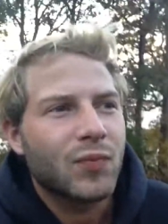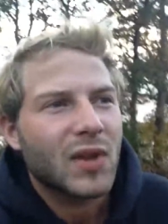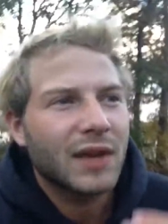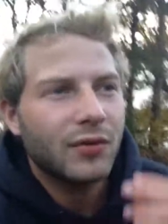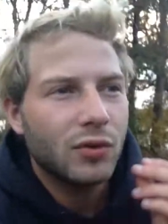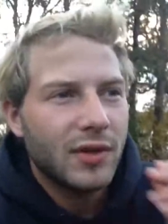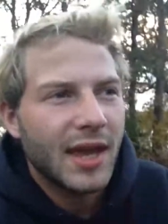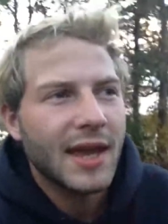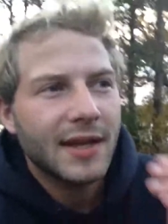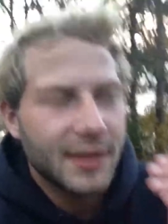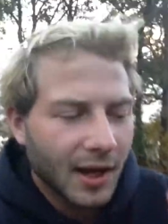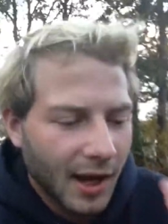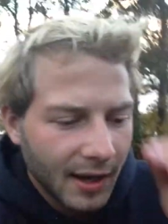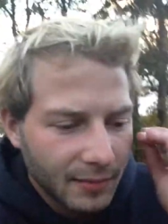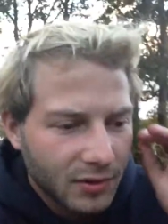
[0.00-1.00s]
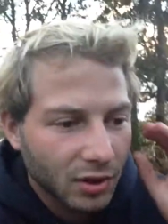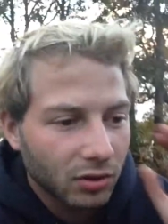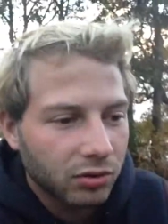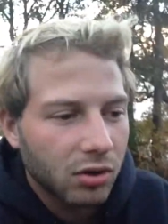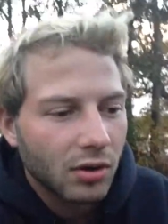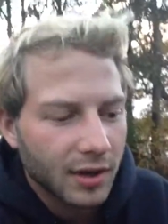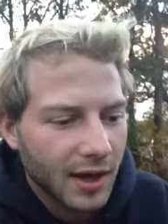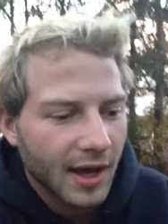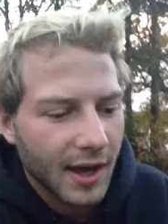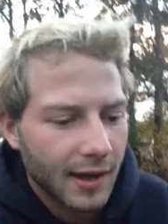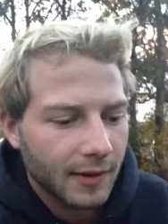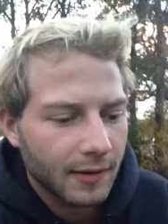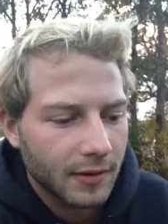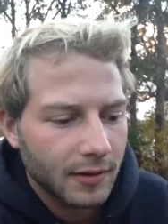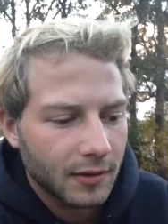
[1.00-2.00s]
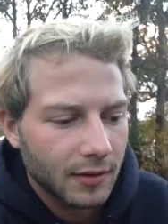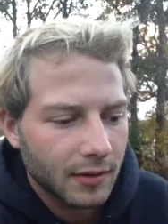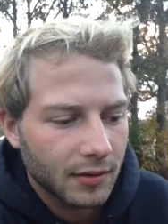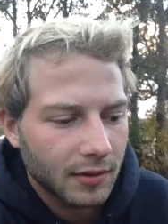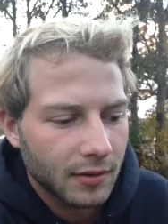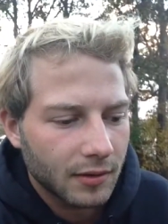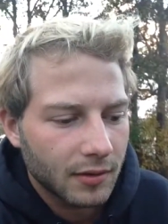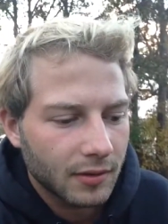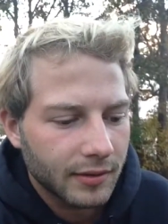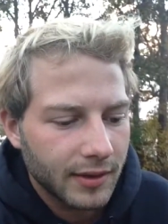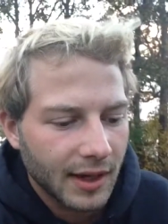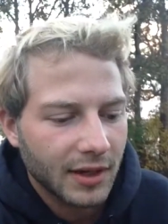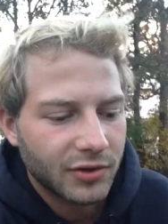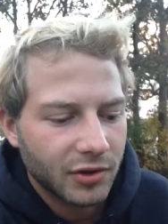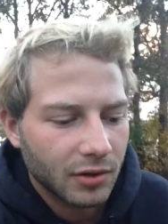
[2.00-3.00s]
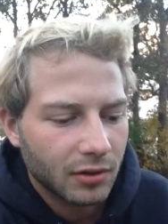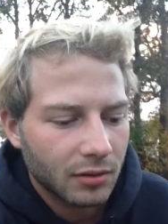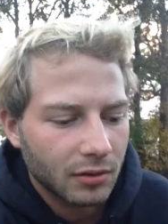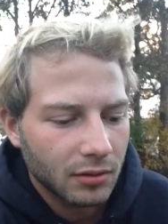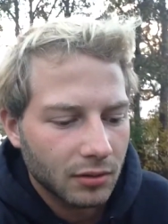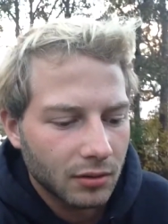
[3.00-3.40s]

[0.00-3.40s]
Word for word: if you take time to look at nature,